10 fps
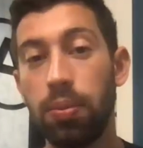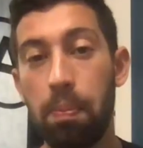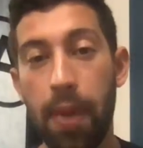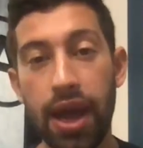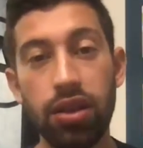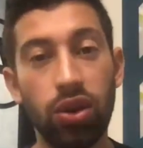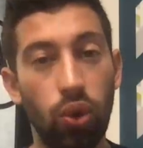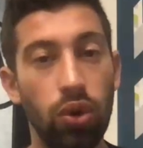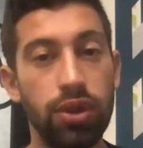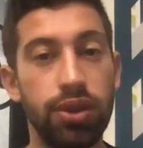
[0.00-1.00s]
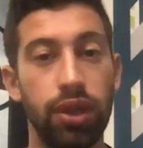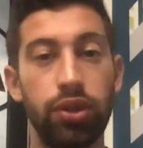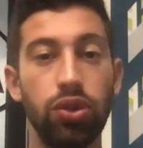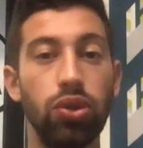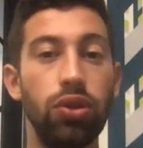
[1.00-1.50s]
main rules that
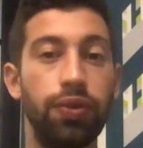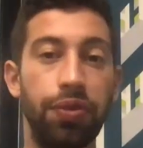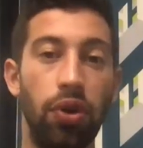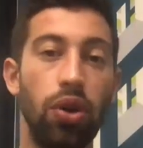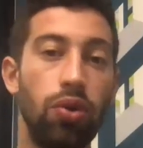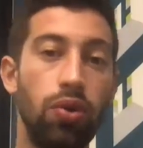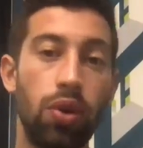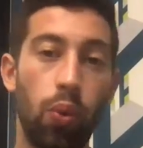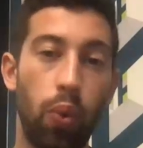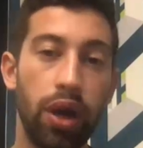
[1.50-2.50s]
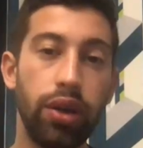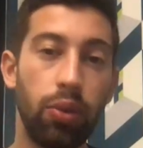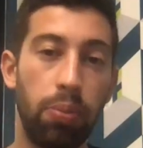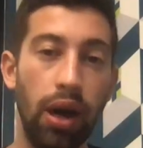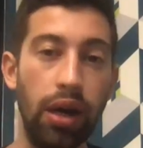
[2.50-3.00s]
you should follow when you
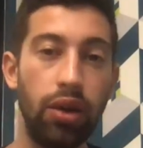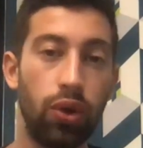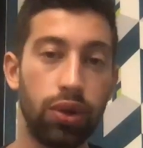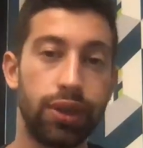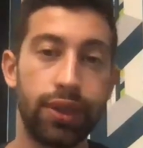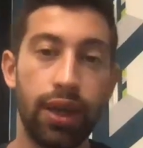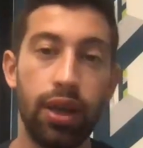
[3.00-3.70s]
buy or sell